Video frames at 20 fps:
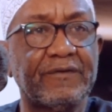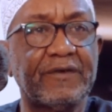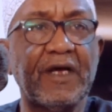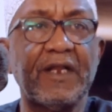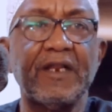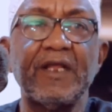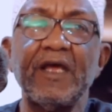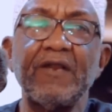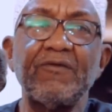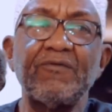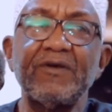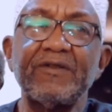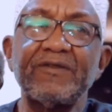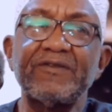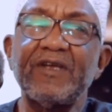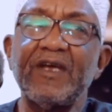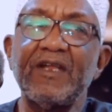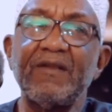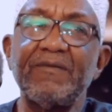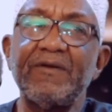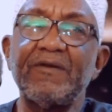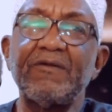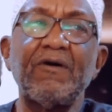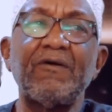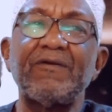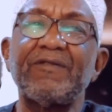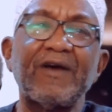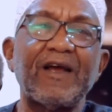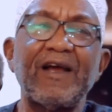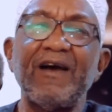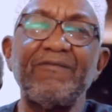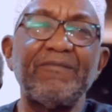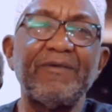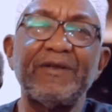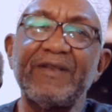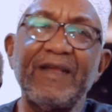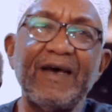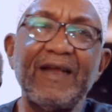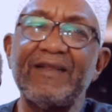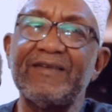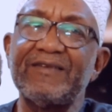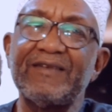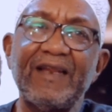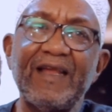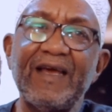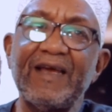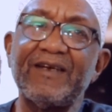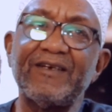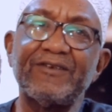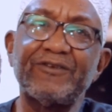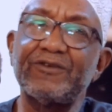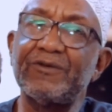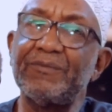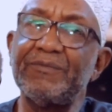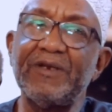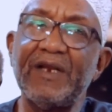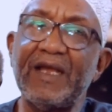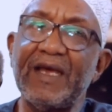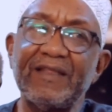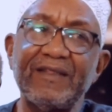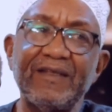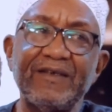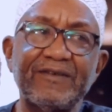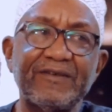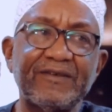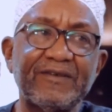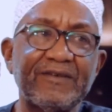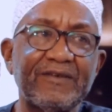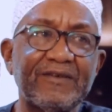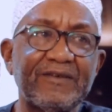Can anyone tell me, no, the government doesn't like us to be like this?